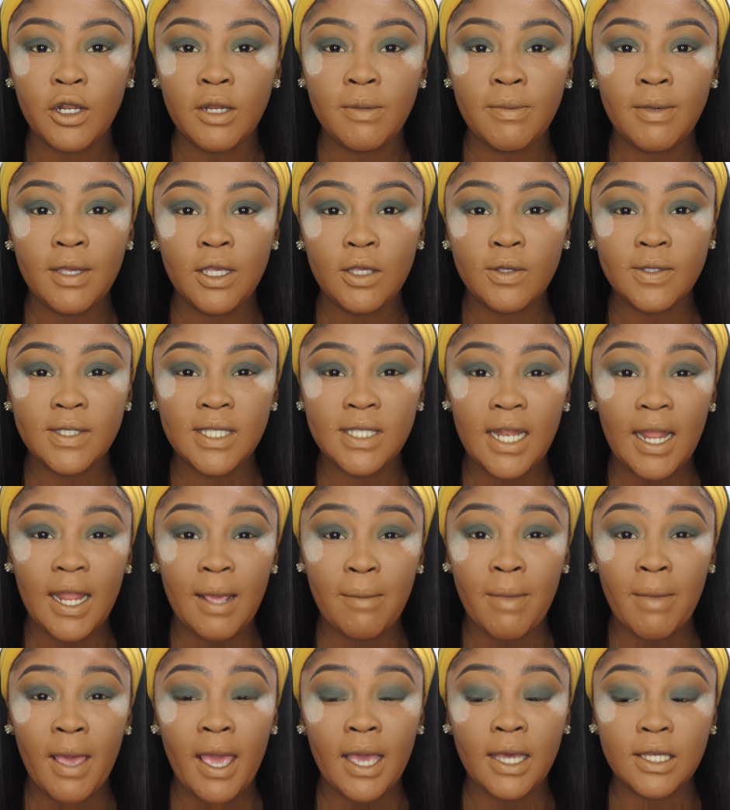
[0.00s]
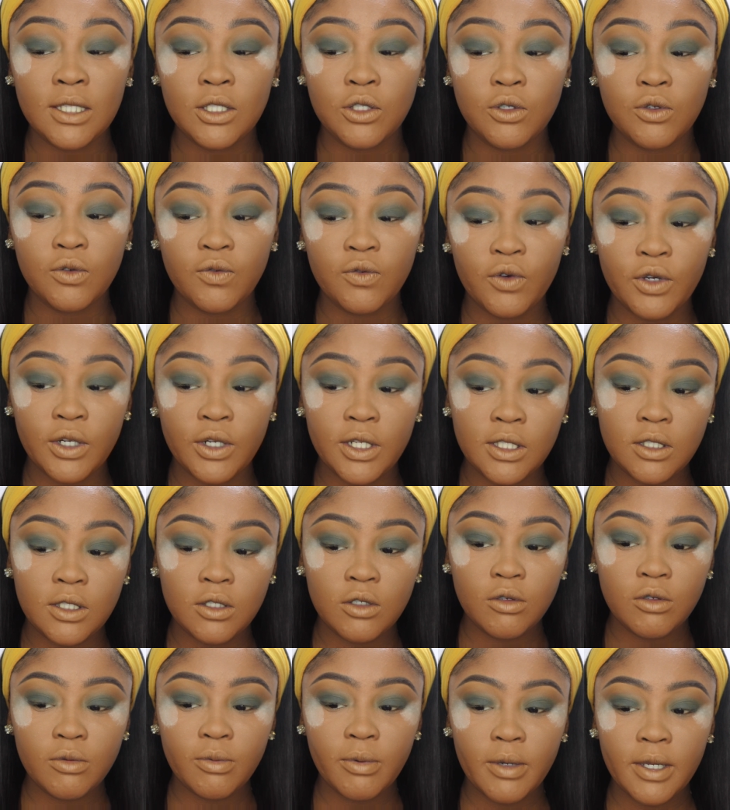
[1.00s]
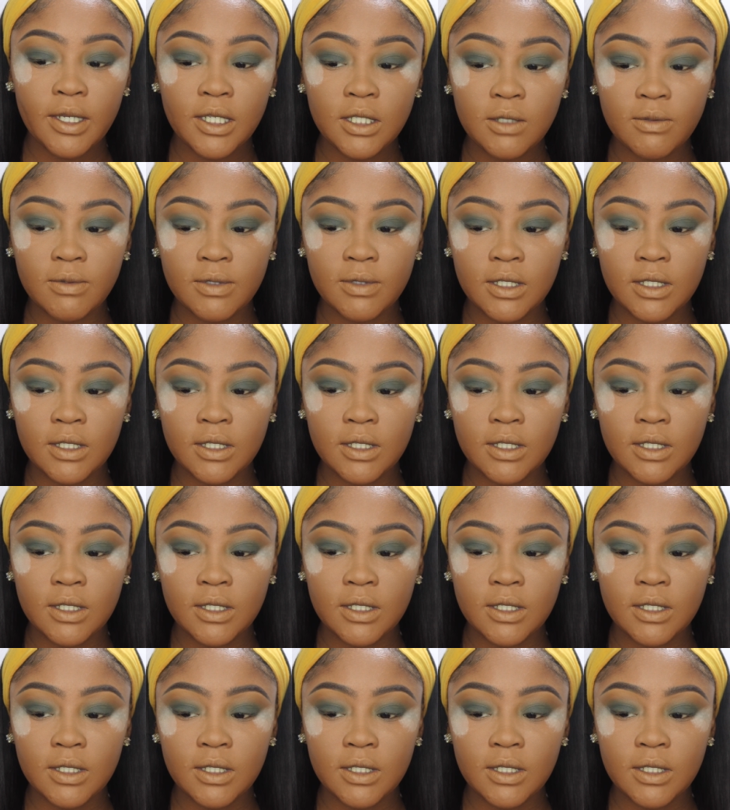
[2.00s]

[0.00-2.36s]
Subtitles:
gonna be using a MAC 242 brush,